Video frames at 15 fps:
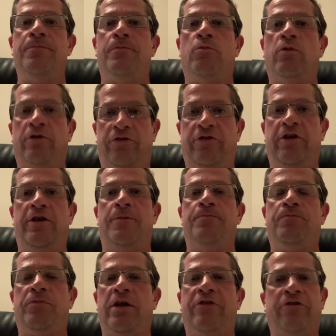We'll see.
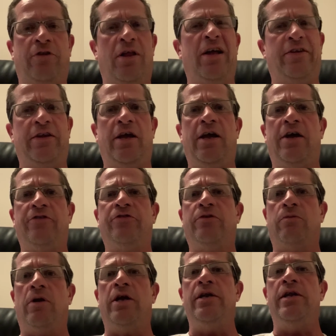That's a lot to ask
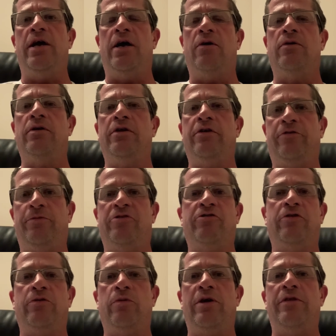right now,
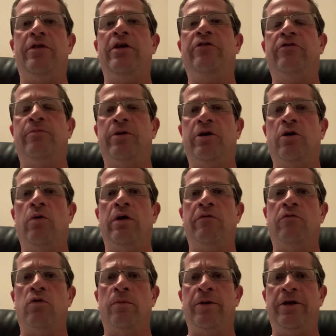especially the way things have been going
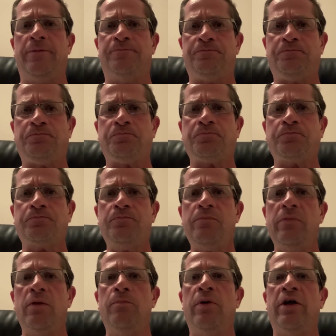for me.
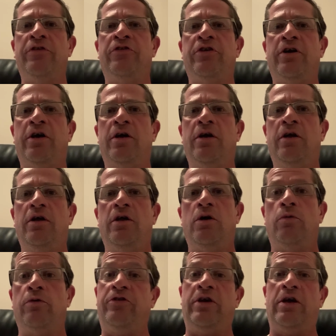But
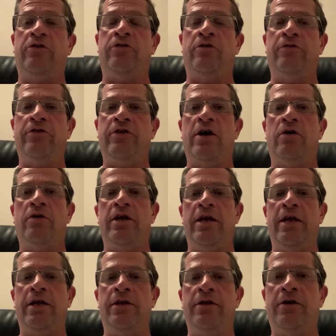we'll see how it turns out,
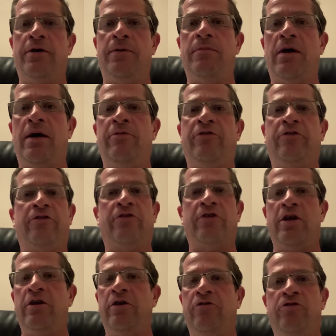and I'm as
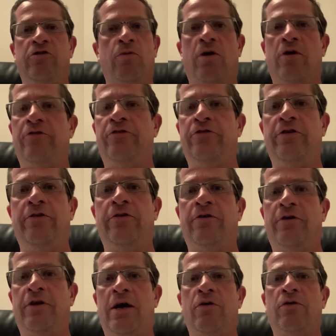excited as you are to see
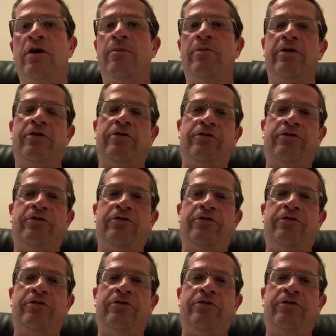the outcome of this.